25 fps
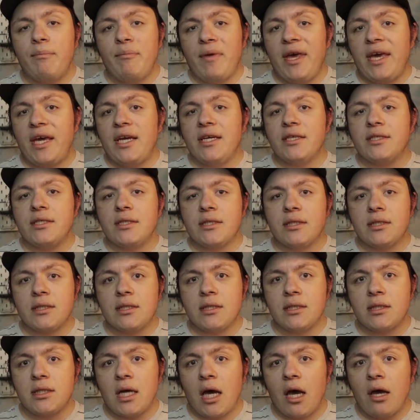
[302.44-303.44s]
Asian
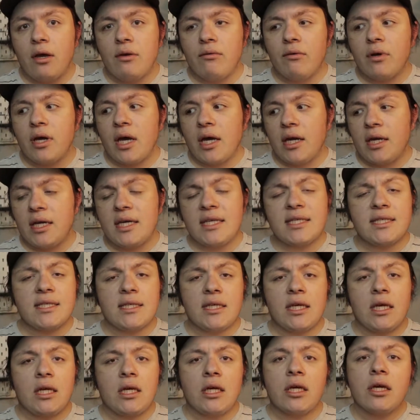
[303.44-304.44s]
style kind of
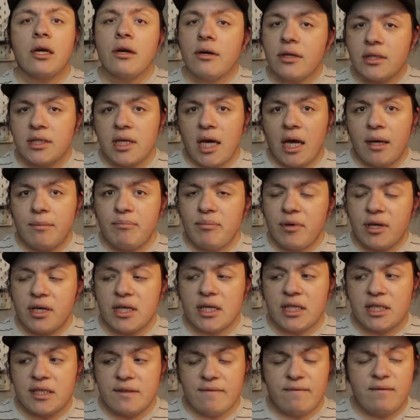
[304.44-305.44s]
skincare type,
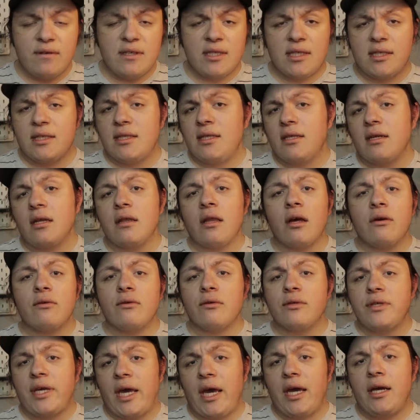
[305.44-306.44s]
because if you've seen a lot of
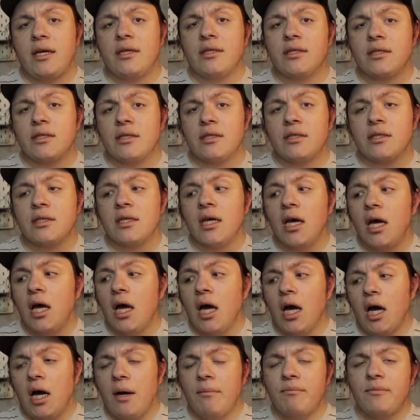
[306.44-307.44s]
those Asians,
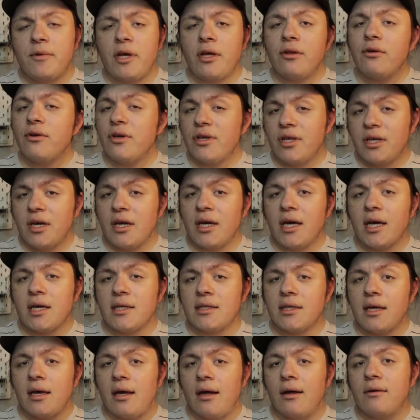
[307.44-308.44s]
they look young
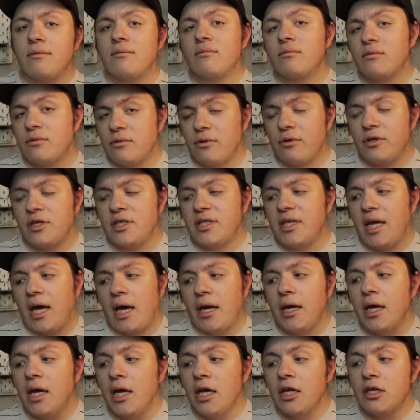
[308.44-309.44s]
as hell. So there's
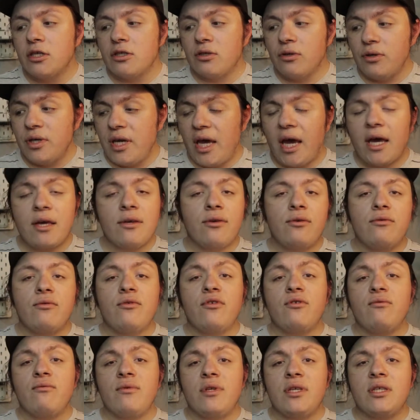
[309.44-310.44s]
that. So yeah, you
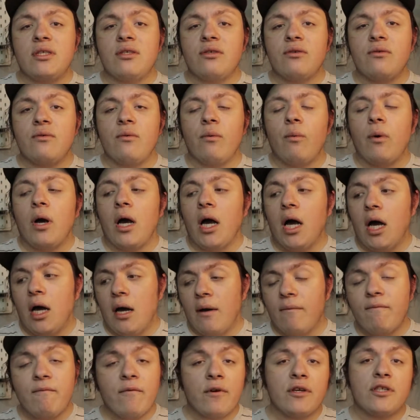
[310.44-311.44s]
do need to
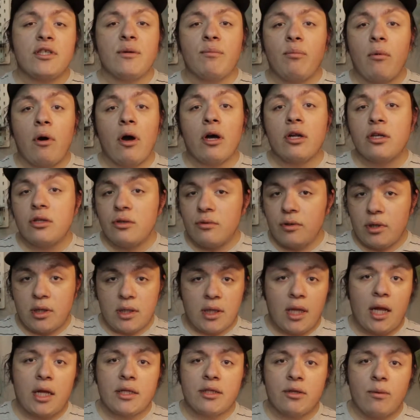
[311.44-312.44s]
first of all drink
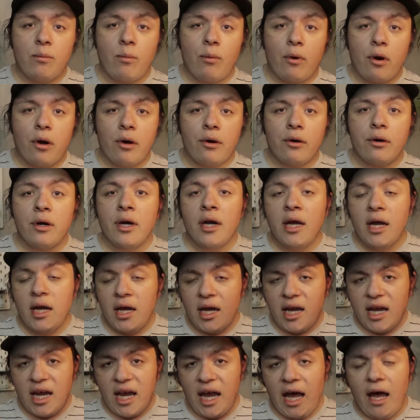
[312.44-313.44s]
lots of water.
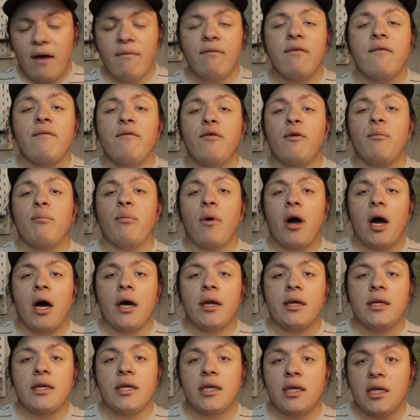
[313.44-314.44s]
Half of your
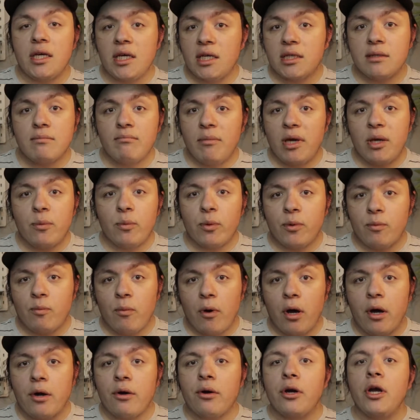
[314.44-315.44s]
body is made with
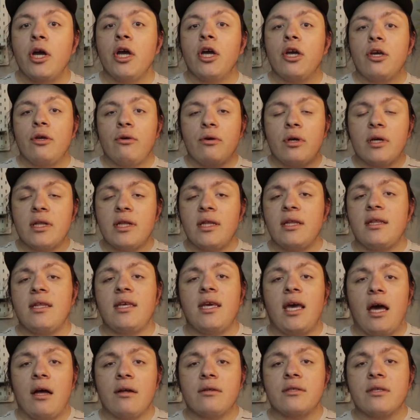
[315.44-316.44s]
water. You clean
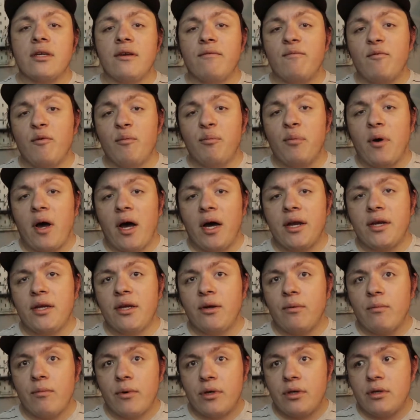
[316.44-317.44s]
the outside of your
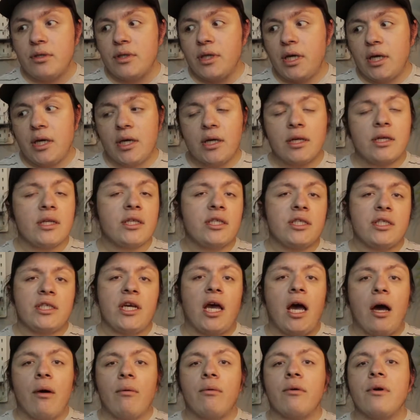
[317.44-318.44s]
body when you're taking a
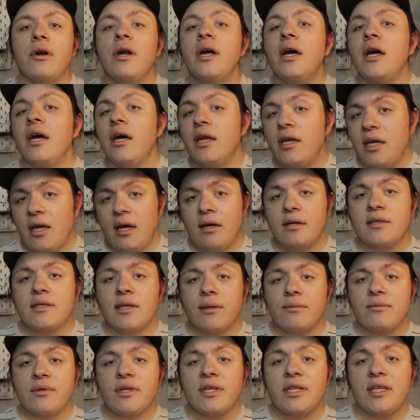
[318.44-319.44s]
shower. Now it's
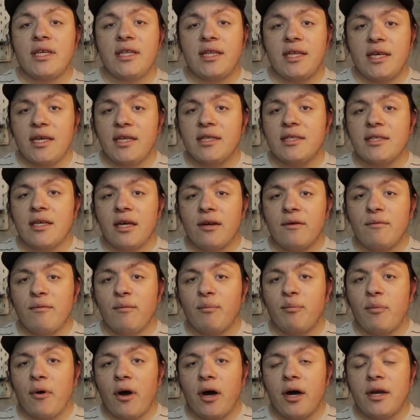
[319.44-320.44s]
time to clean the inside of your
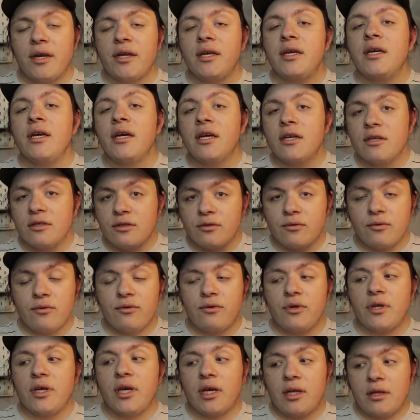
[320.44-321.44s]
body, so
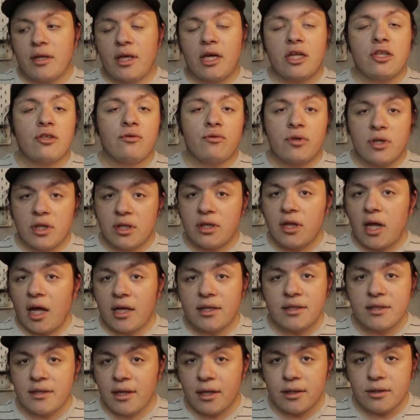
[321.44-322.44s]
you can like drink
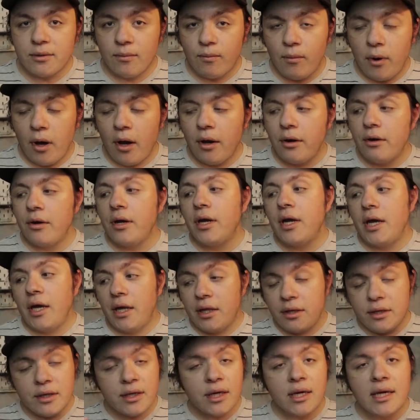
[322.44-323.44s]
lots and lots of water,
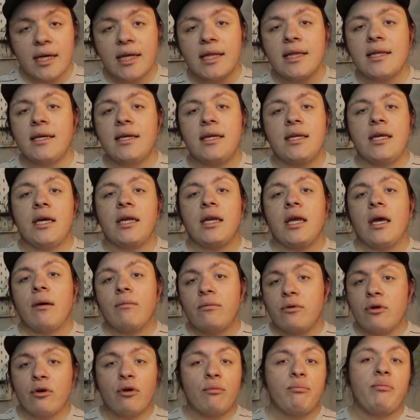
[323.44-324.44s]
and then you can clean it, and
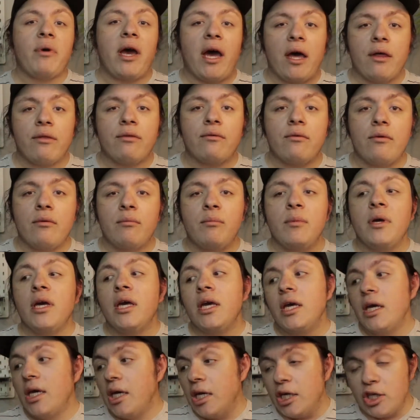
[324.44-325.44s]
when you go to the bathroom,
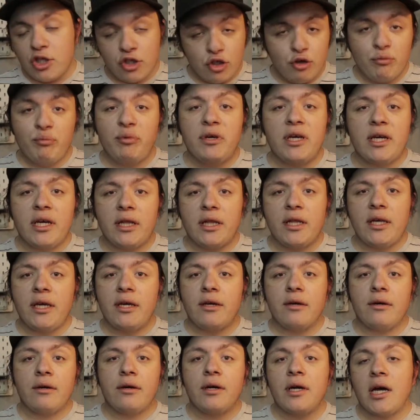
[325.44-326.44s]
it should be
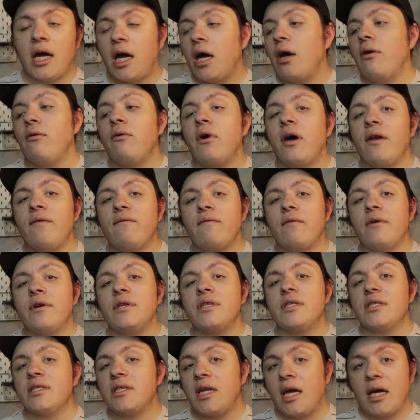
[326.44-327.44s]
clear. I know at
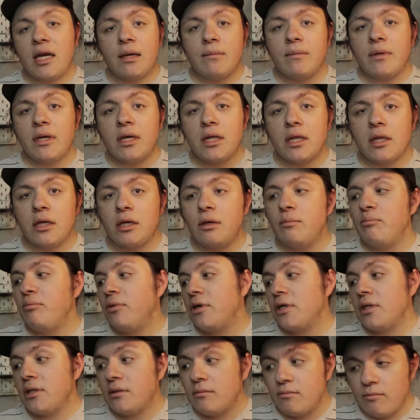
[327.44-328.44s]
first it's not going to be clear,
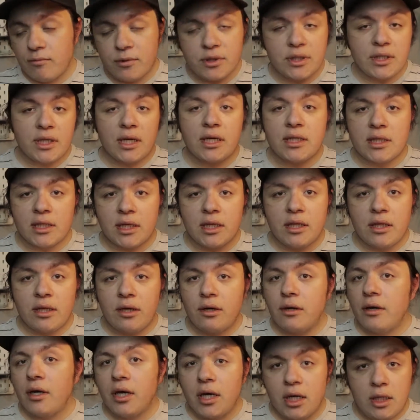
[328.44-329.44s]
but once it gets
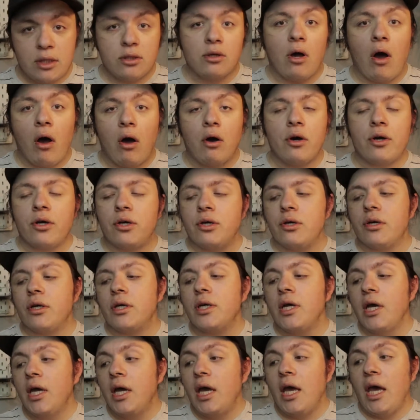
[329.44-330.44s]
clear, it's all
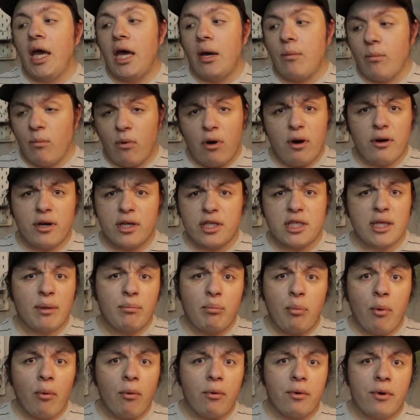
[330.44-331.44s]
good, and water is
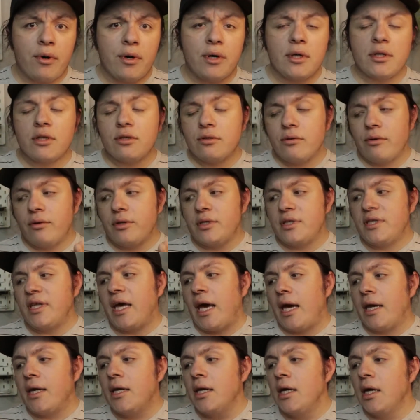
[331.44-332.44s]
important. So there's
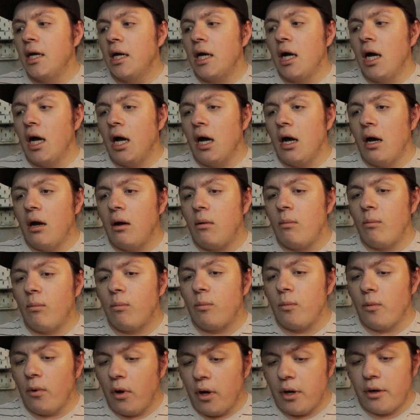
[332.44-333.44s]
that.
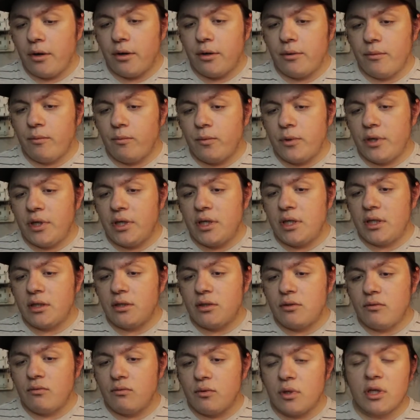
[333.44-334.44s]
Water, we need
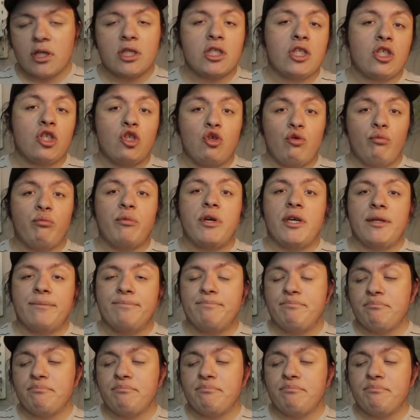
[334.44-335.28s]
to consume it.